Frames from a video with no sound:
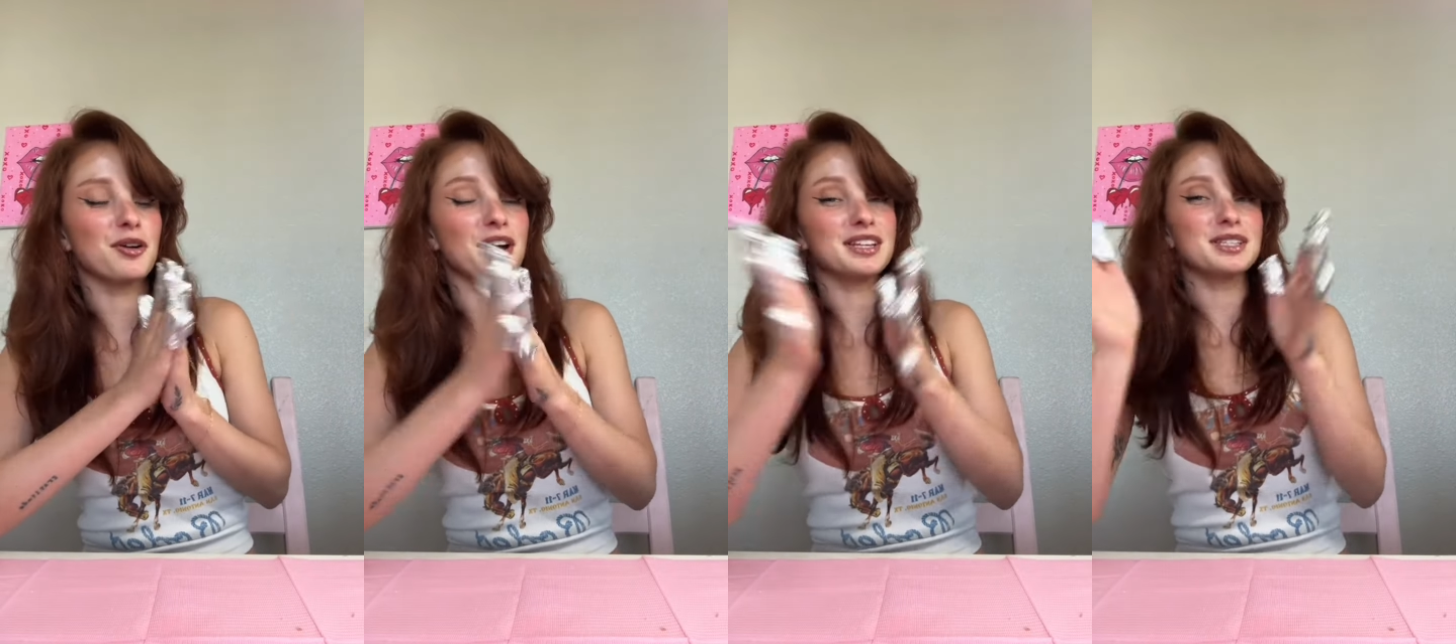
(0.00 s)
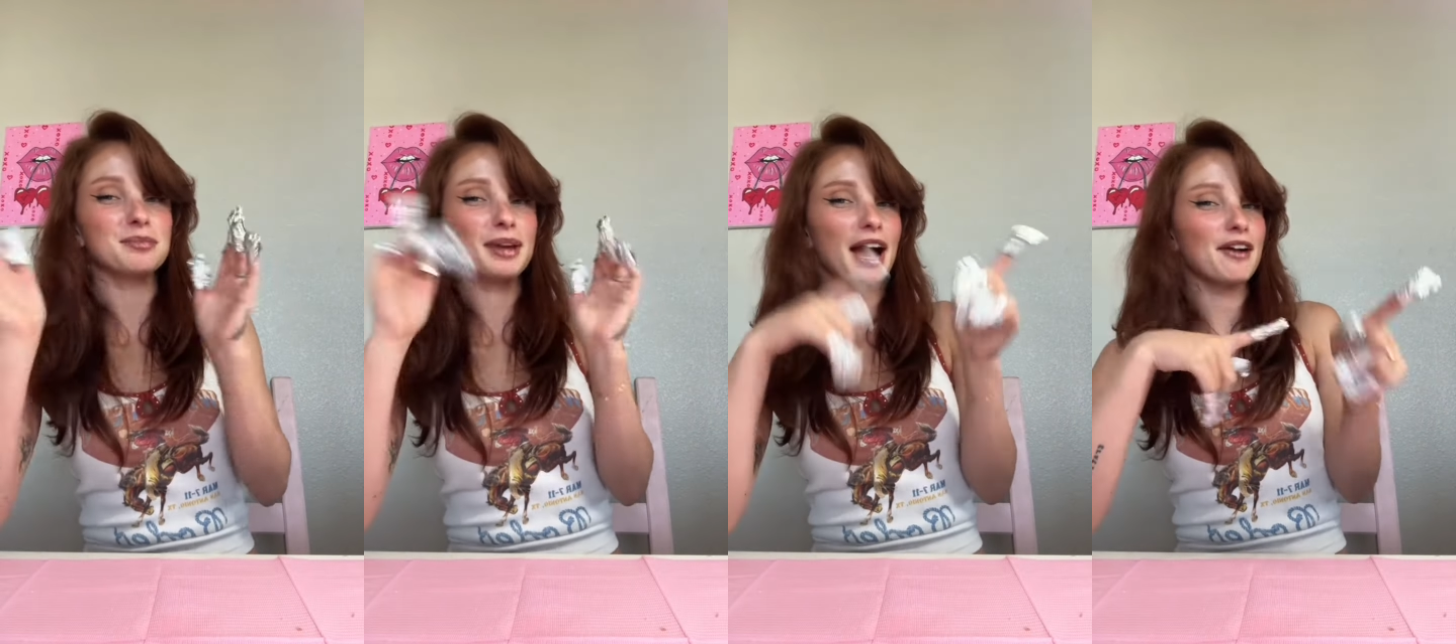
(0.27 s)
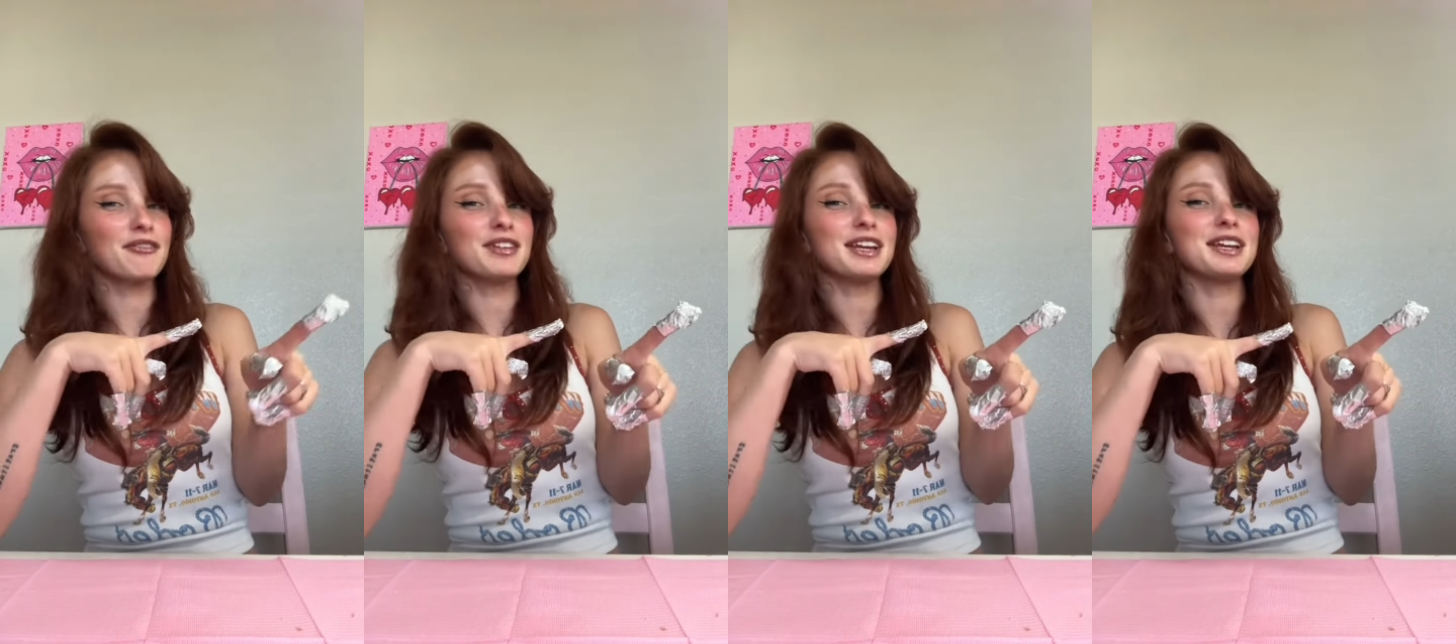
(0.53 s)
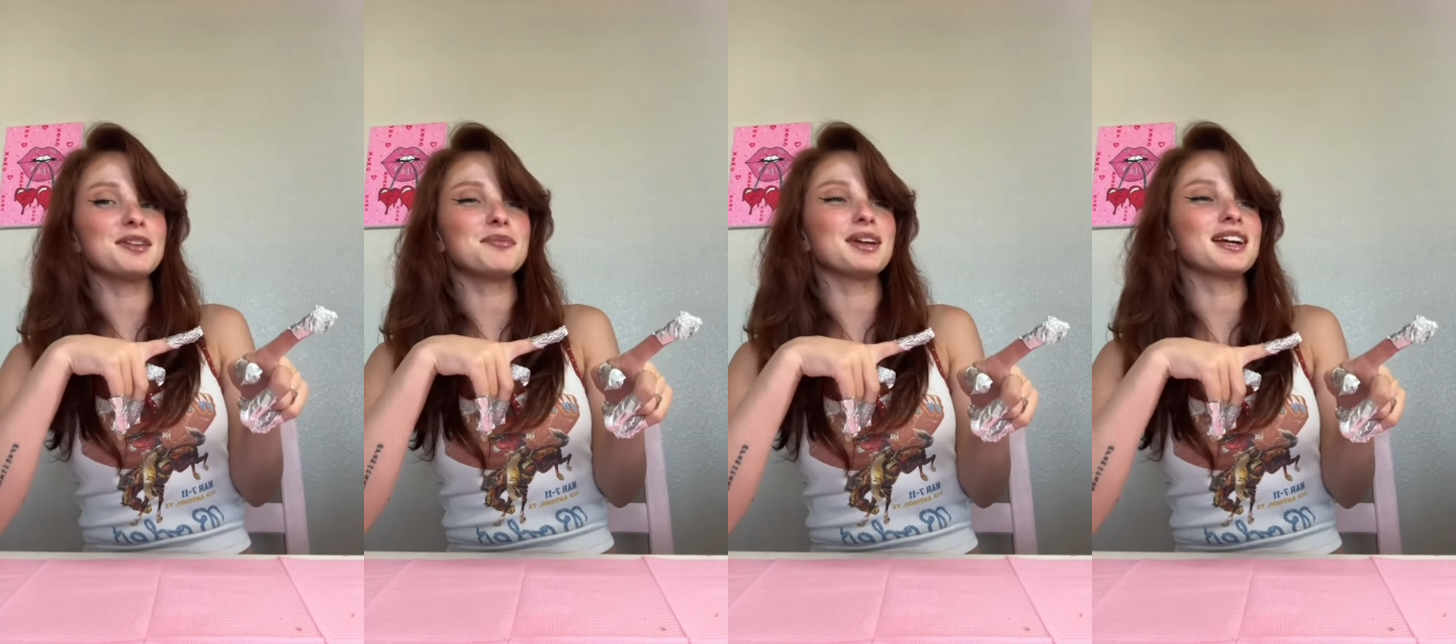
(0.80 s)
to go get some
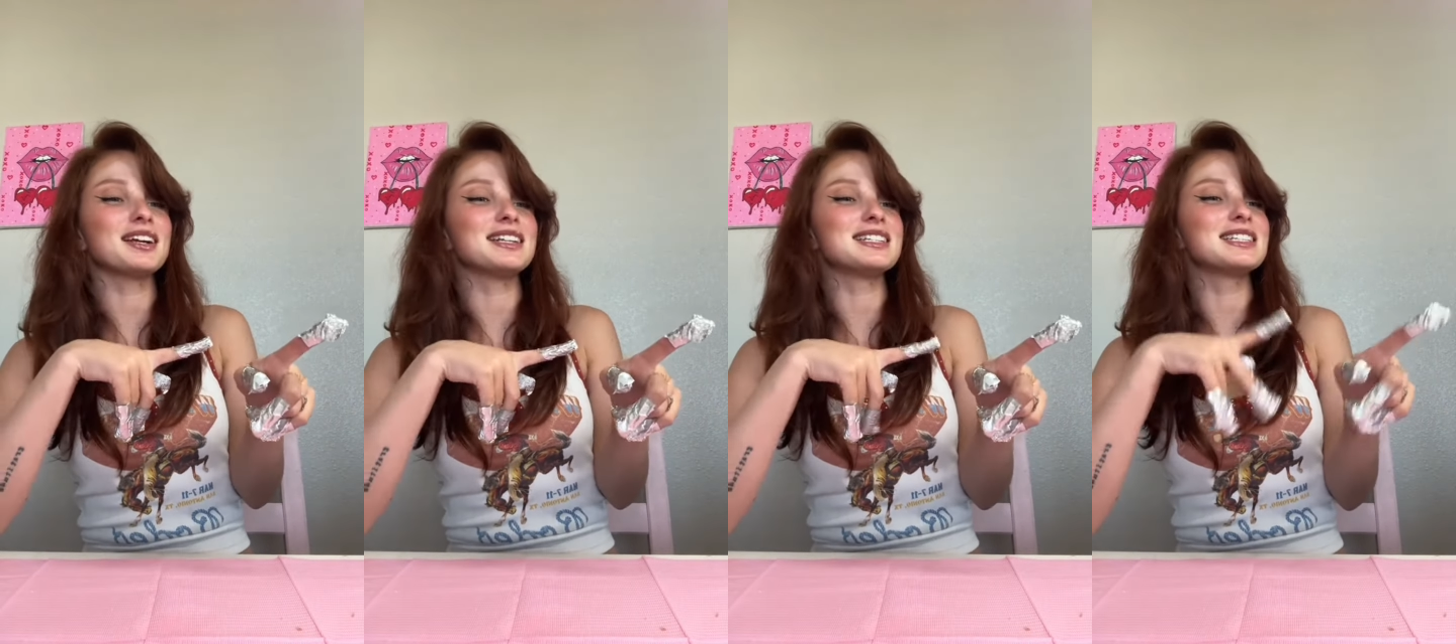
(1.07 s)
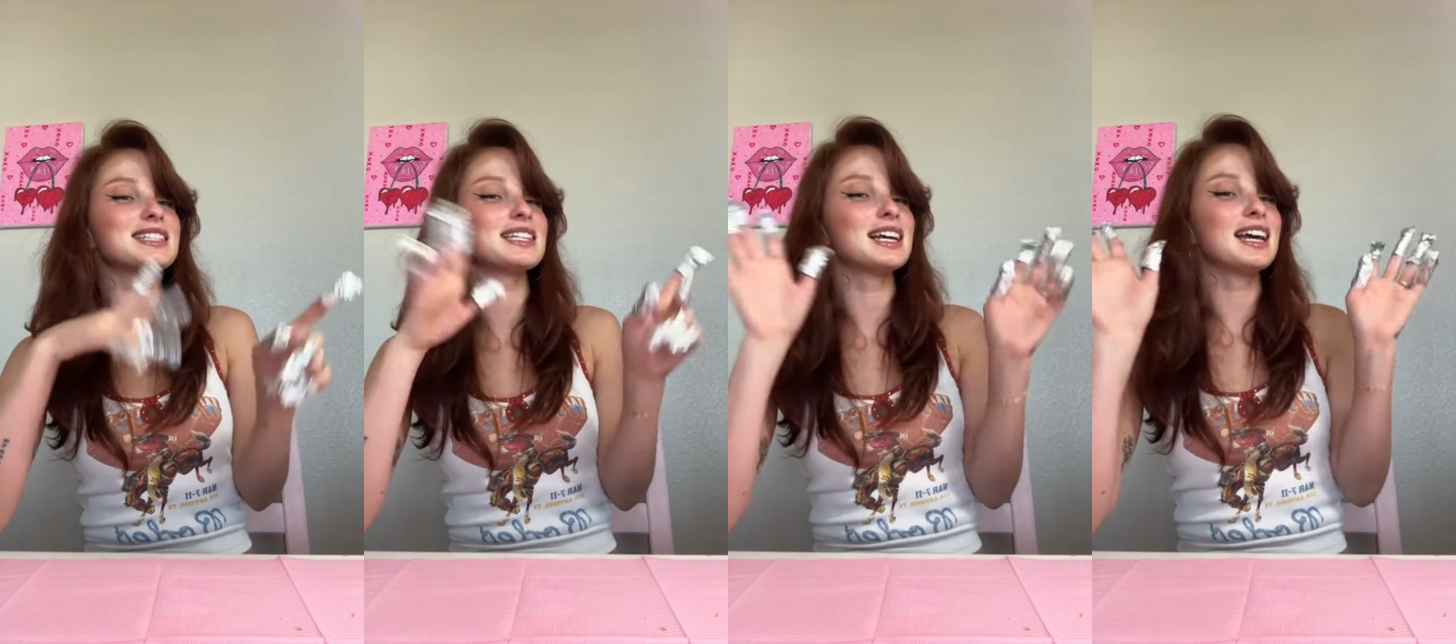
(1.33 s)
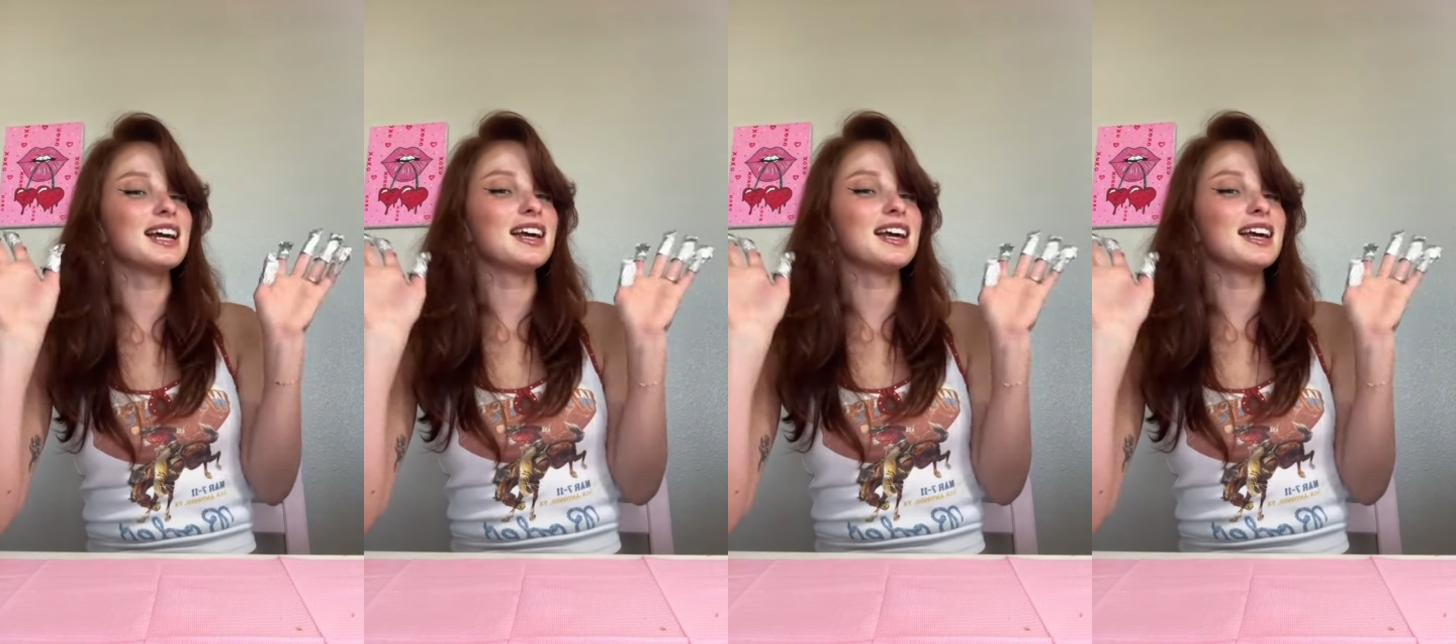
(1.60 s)
caffeine because